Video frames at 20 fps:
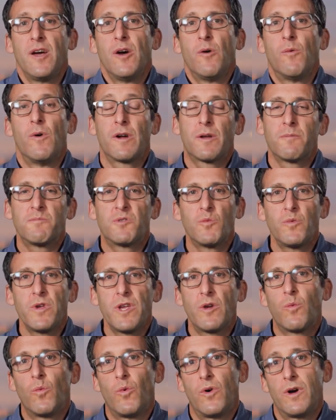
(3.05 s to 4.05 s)
Welcome to
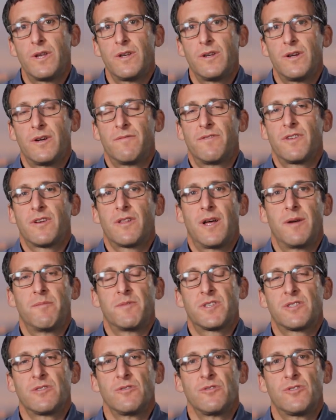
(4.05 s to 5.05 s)
week 1 of the
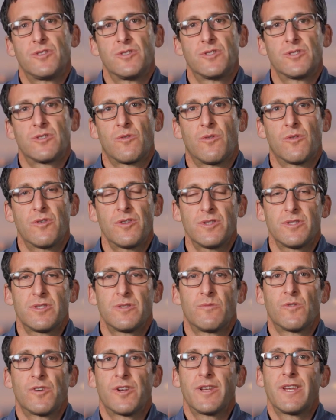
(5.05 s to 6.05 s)
Climate Solutions course.
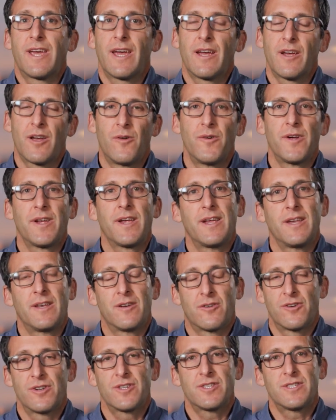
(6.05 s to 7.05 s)
We're going to get going in
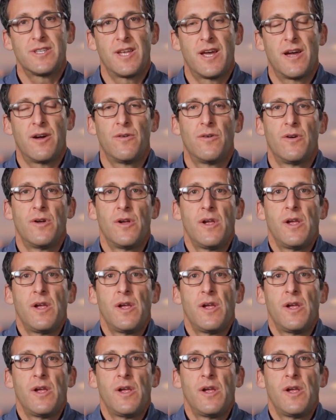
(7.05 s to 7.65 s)
earnest now.